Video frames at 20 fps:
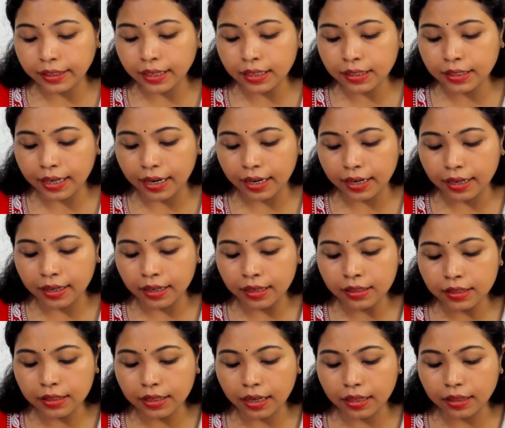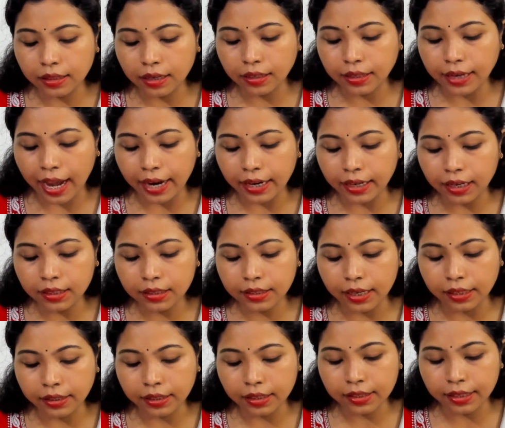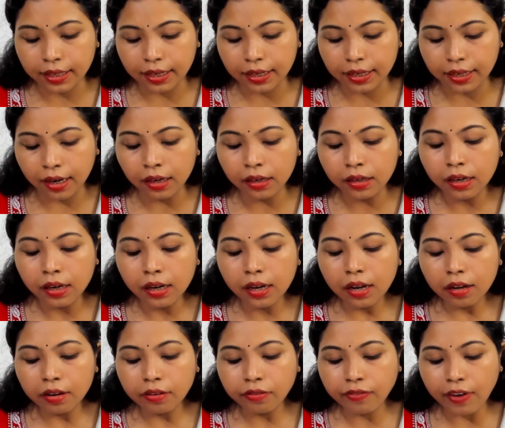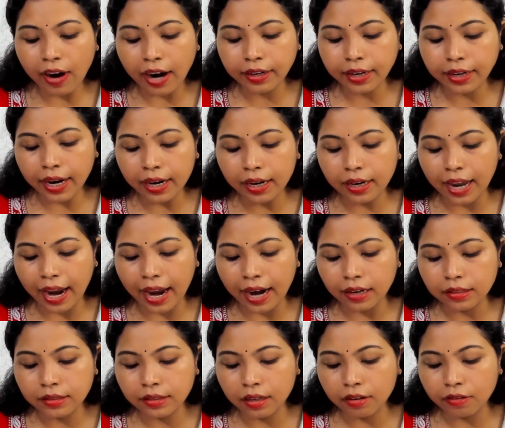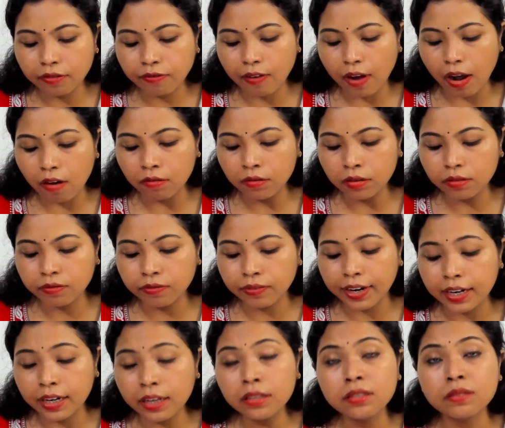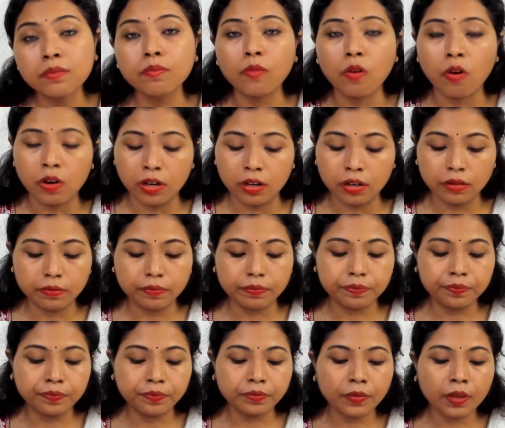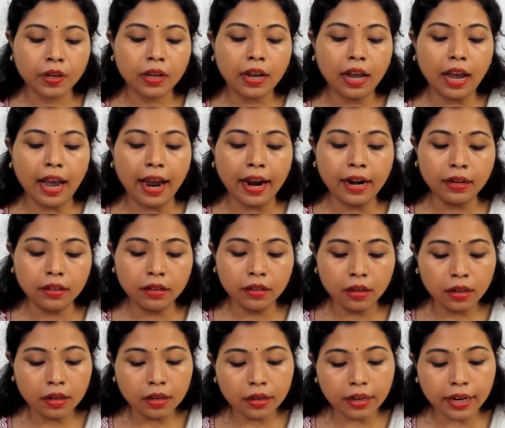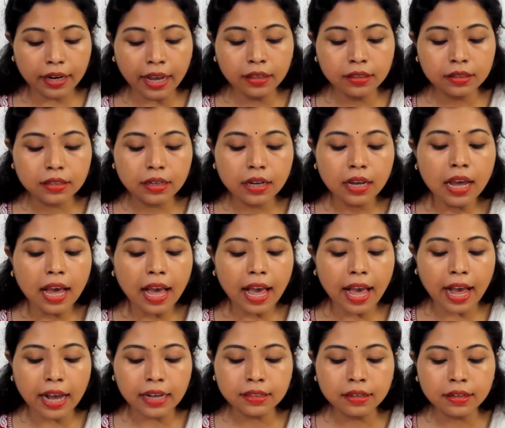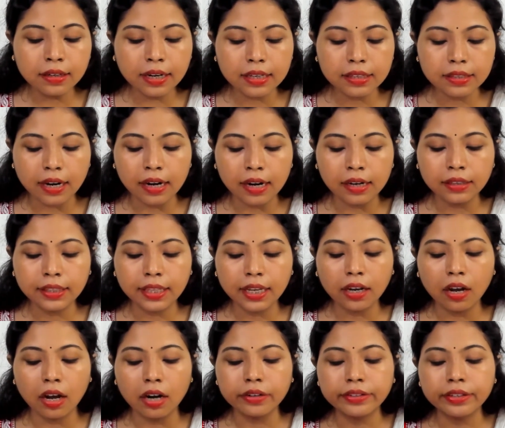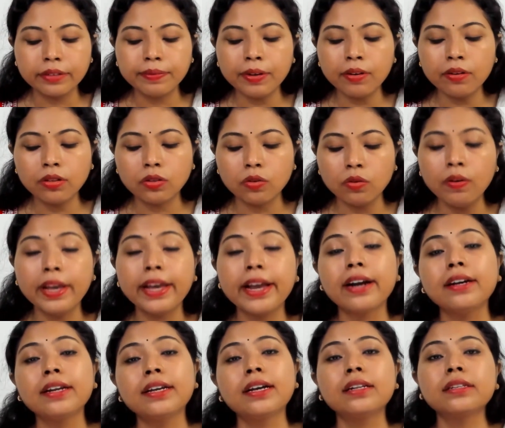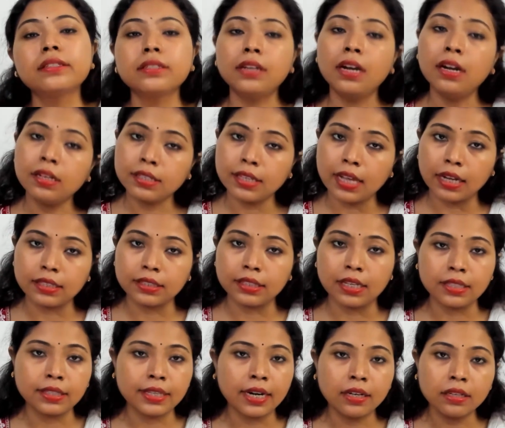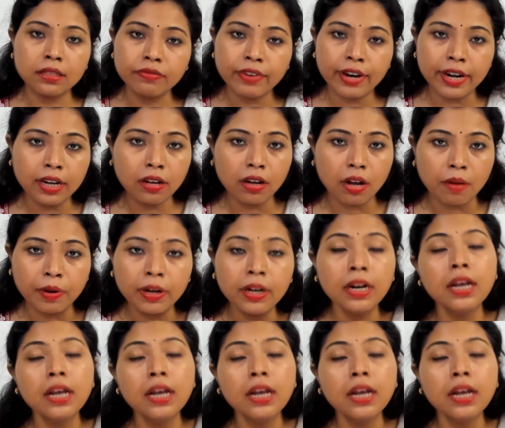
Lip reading: areas, in the tiniest deltas area, fertile lands are found very small. And next, as a result, they contribute to agricultural success. That is very common